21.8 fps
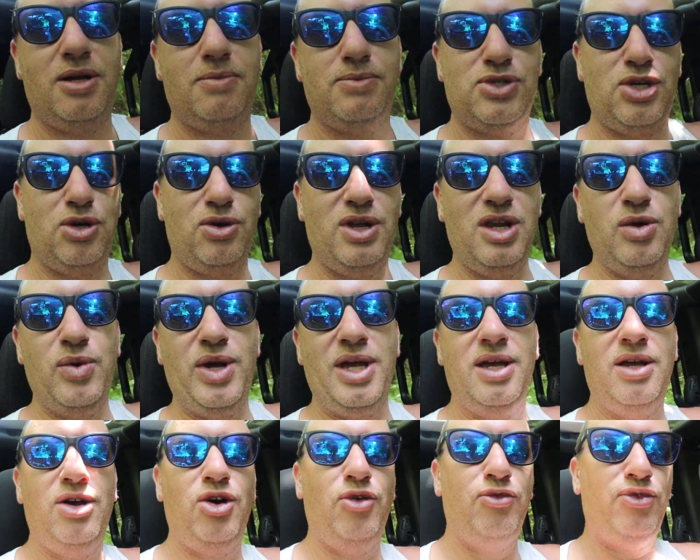So
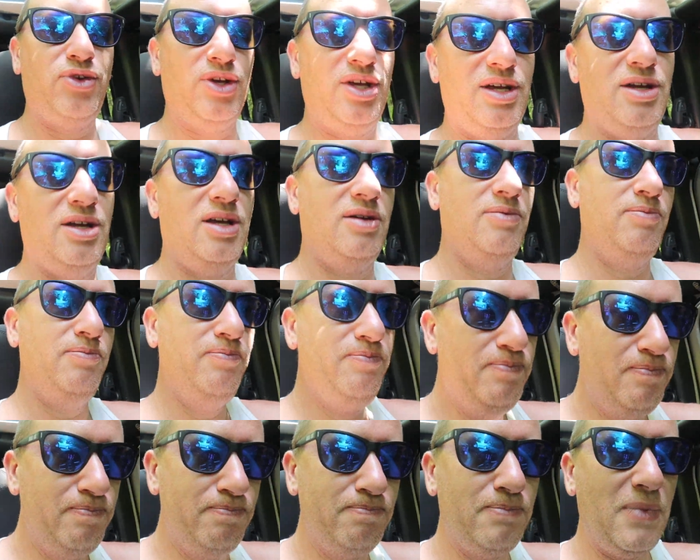anyway, hopefully
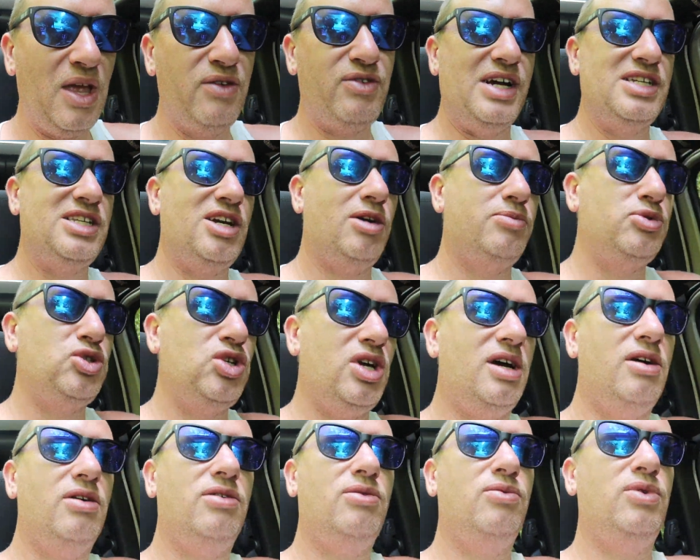advice helps you
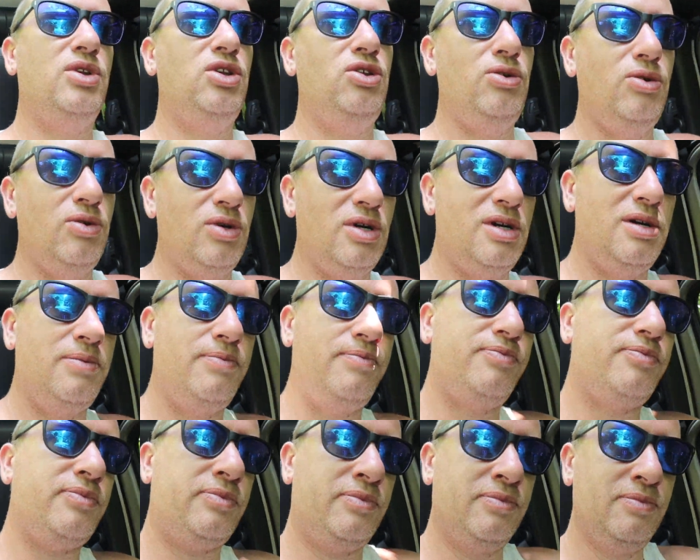out when you
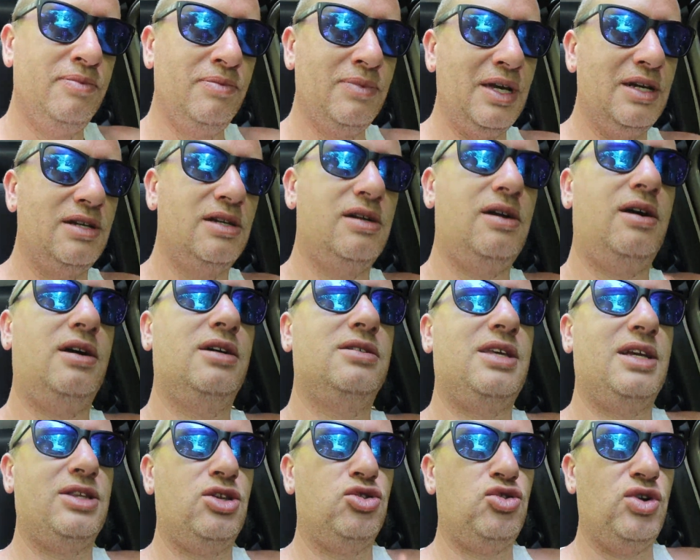
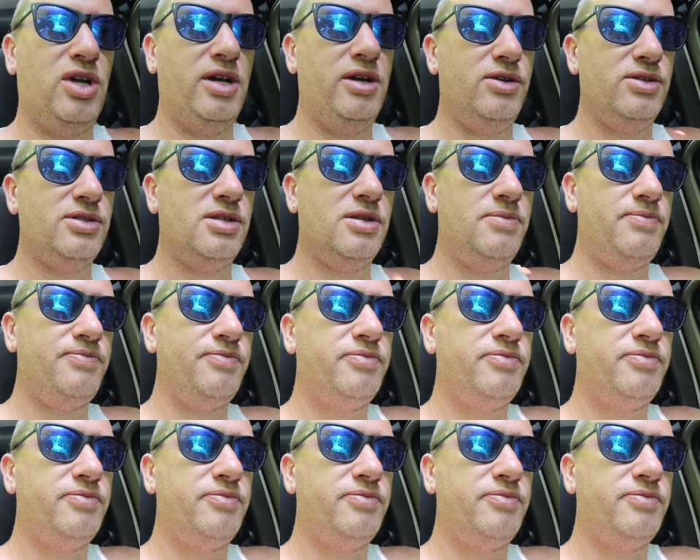select the trails,